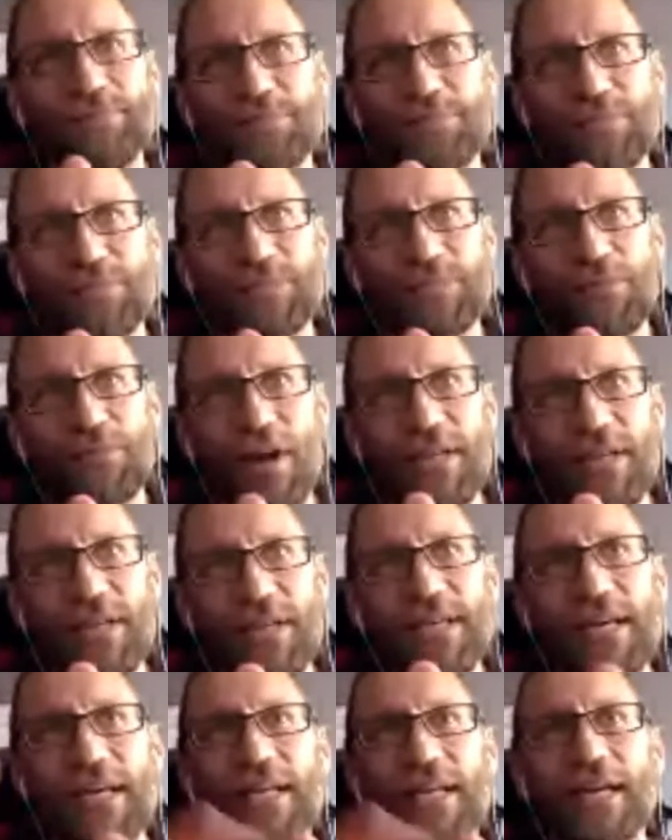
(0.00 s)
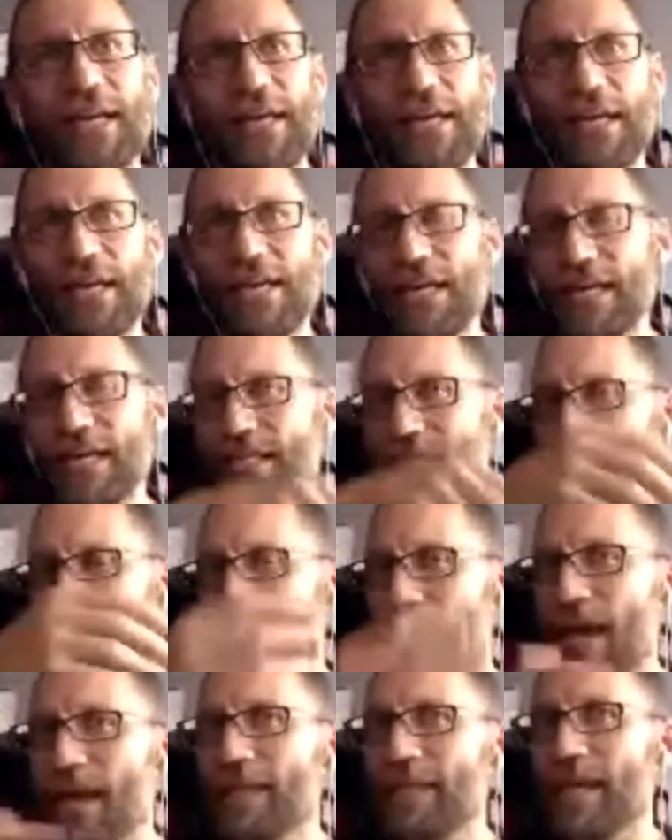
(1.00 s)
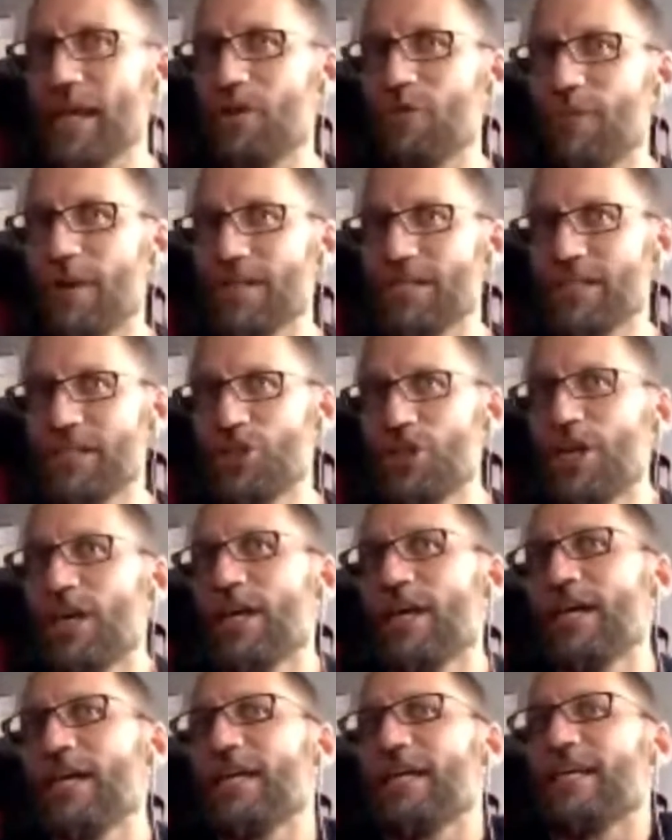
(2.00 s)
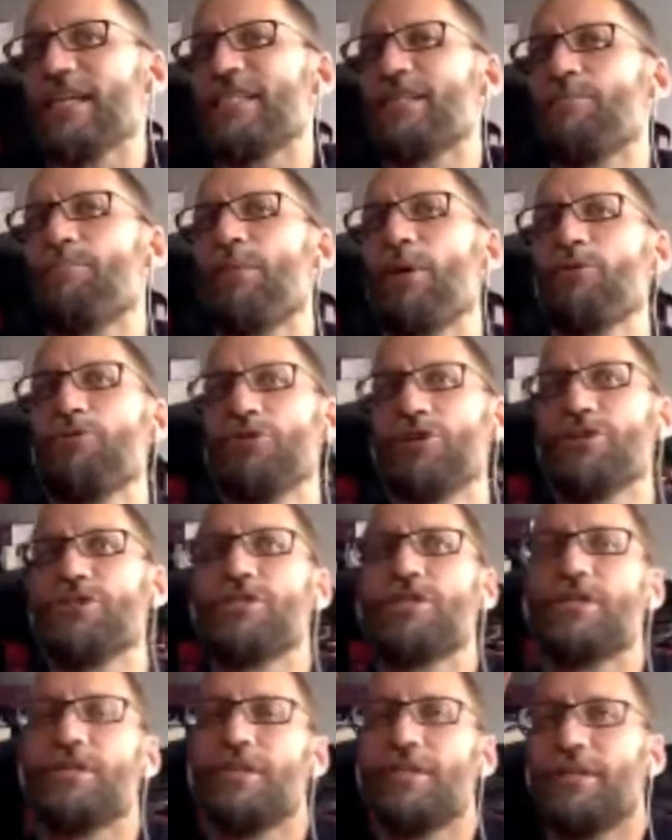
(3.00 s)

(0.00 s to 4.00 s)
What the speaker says: Right. Like displaying the error message is a bonus.